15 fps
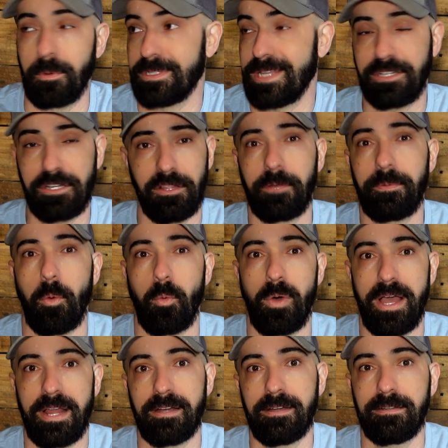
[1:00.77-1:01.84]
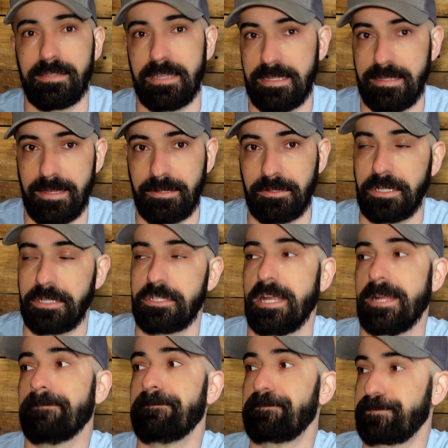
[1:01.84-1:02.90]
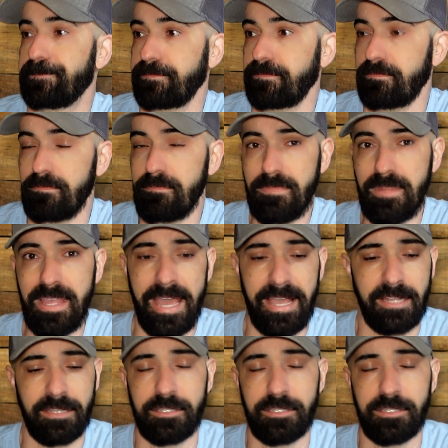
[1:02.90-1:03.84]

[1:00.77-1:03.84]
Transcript: It's actually a little bit wider than the click chair. It can